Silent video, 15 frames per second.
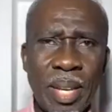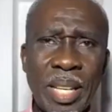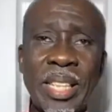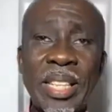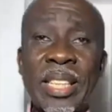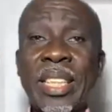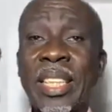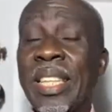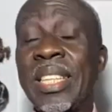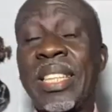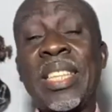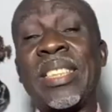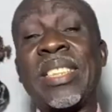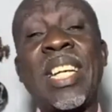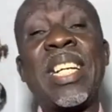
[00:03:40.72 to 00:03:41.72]
And
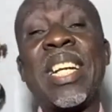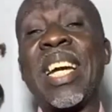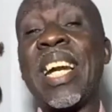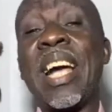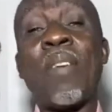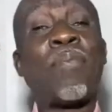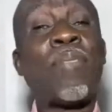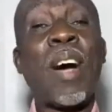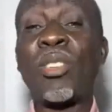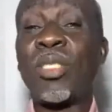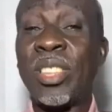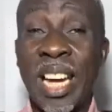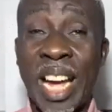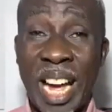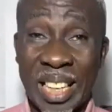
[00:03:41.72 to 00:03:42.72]
he said, and I
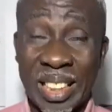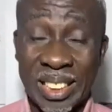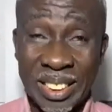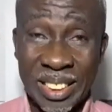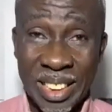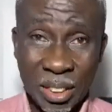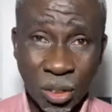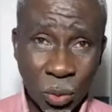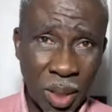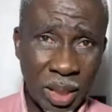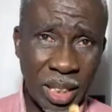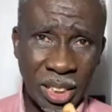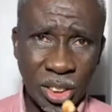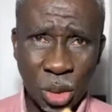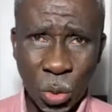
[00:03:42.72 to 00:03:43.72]
found none. That's where
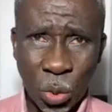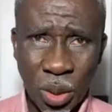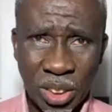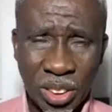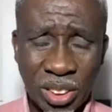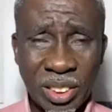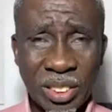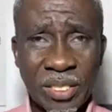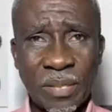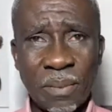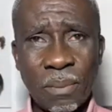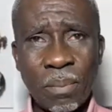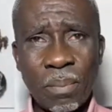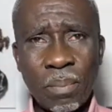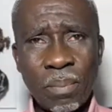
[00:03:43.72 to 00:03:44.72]
the issue is.
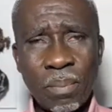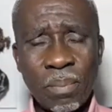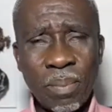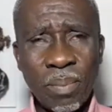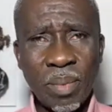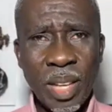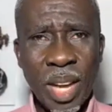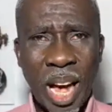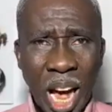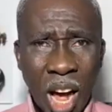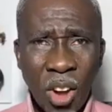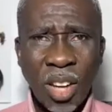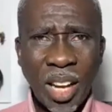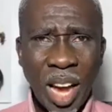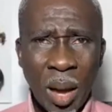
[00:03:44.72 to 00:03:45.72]

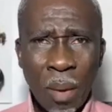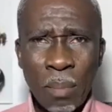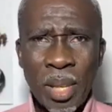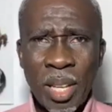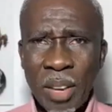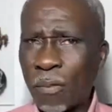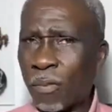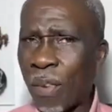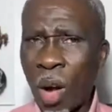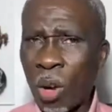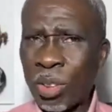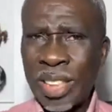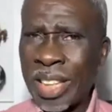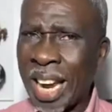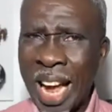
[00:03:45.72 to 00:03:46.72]
How come he
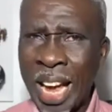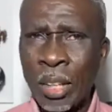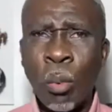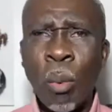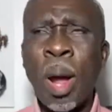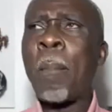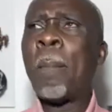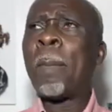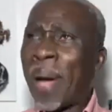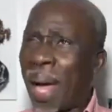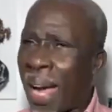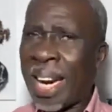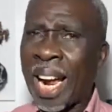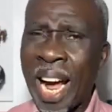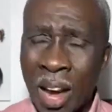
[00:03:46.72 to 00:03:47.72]
found none when
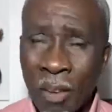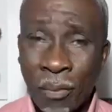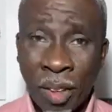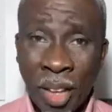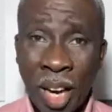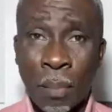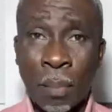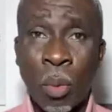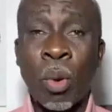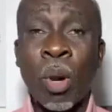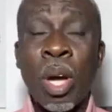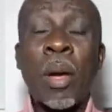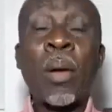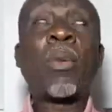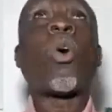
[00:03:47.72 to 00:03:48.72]
men are available,
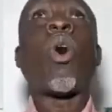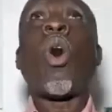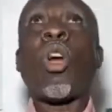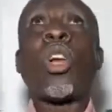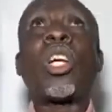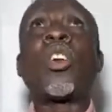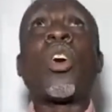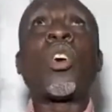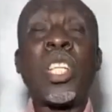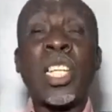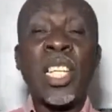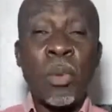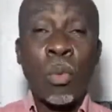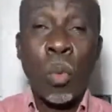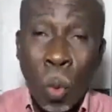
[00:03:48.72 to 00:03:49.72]
calling on
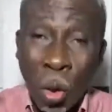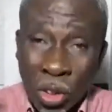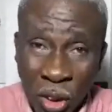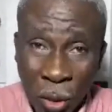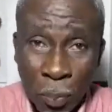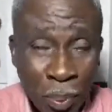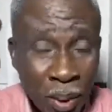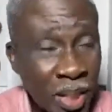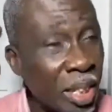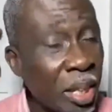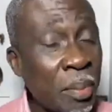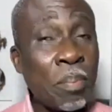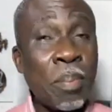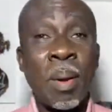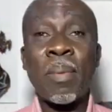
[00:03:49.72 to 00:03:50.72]
him, worshiping
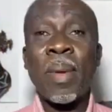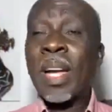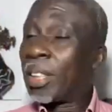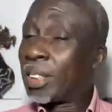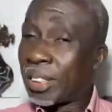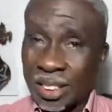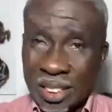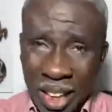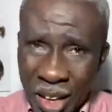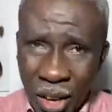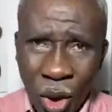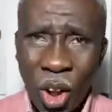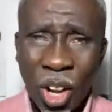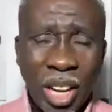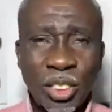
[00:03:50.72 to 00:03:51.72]
him,
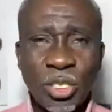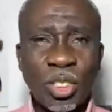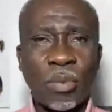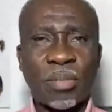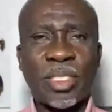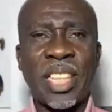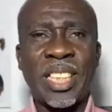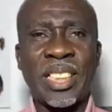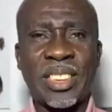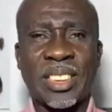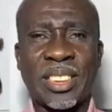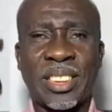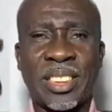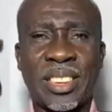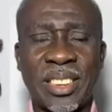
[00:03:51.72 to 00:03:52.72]
saying all kinds of
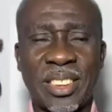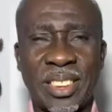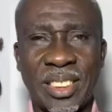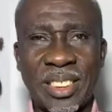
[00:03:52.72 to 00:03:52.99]
things?